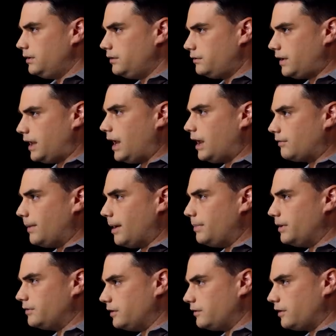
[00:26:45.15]
stay out of my
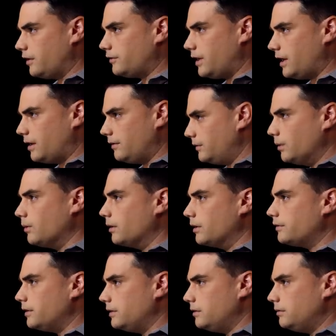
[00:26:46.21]
business, I'll stay out of
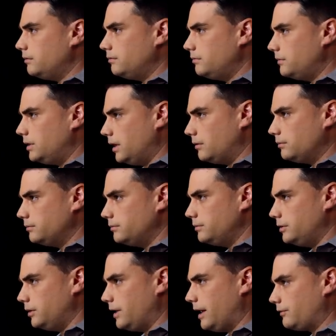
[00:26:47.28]
yours, and you know,
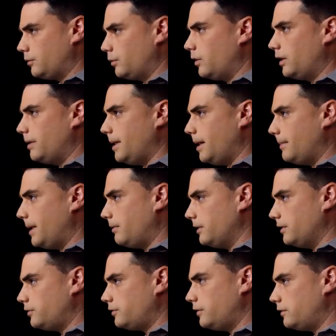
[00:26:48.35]
you don't have to worry about my
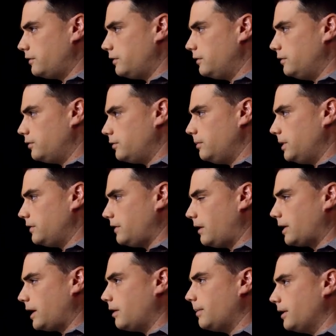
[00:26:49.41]
religious institution because I
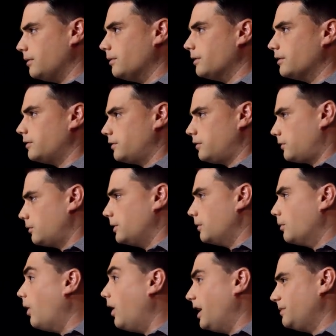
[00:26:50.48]
don't care about yours. Just do what
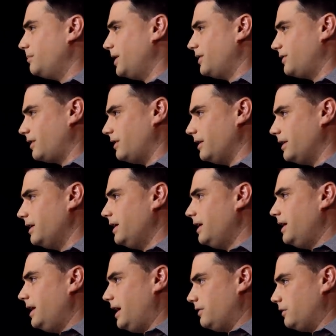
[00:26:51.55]
you want, basically,
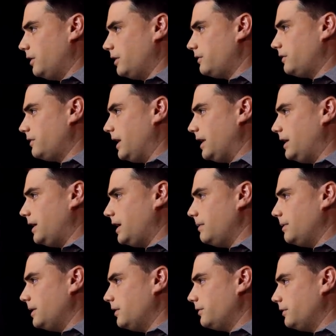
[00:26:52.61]
as long as it's not hitting
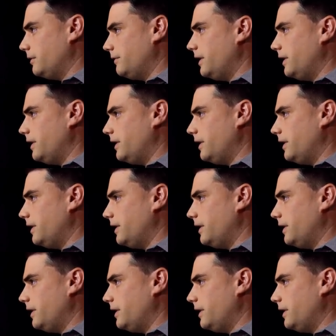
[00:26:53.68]
anybody else in the